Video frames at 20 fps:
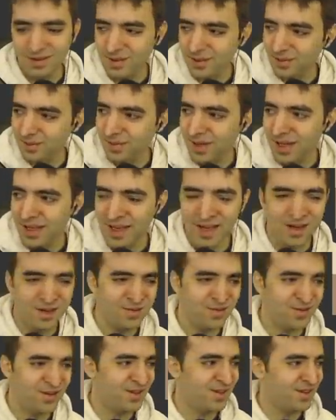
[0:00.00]
But
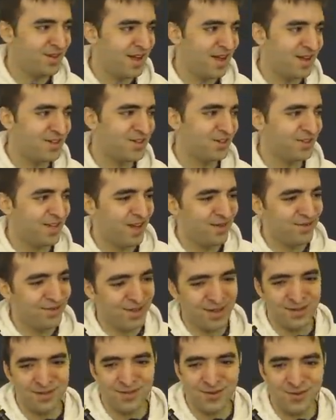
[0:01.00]
I just have like
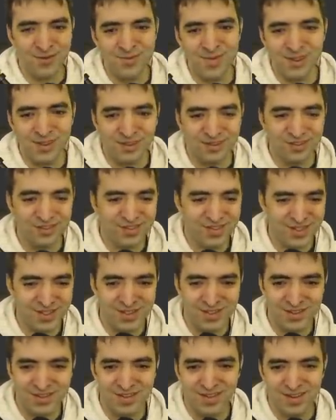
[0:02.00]
a few minutes
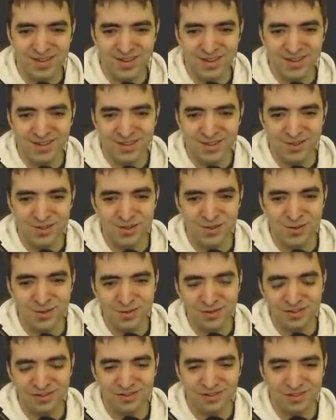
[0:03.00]
to
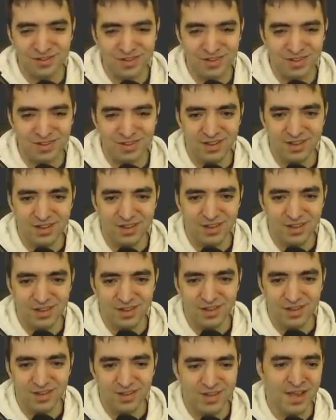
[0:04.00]
choose.
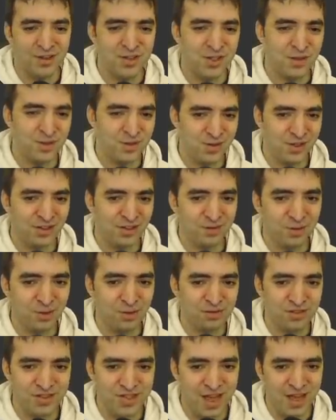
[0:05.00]
Yeah, she would
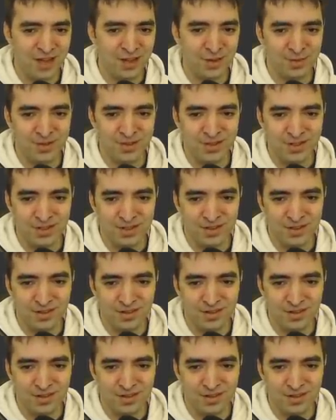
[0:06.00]
transpose into Alapin here.